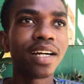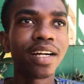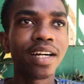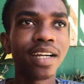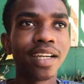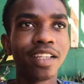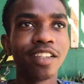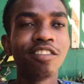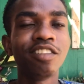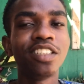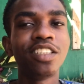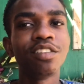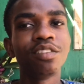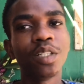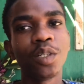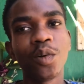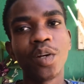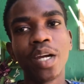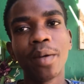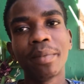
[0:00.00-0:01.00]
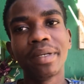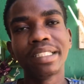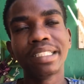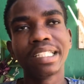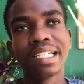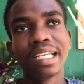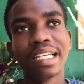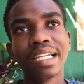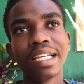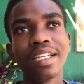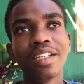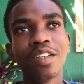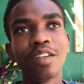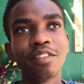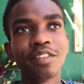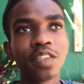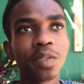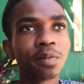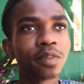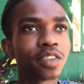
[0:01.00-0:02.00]
I ain't reach a requirement. I ain't got
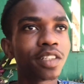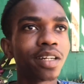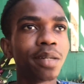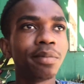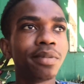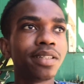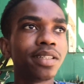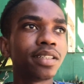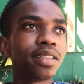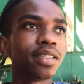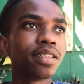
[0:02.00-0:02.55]
enough subscriber.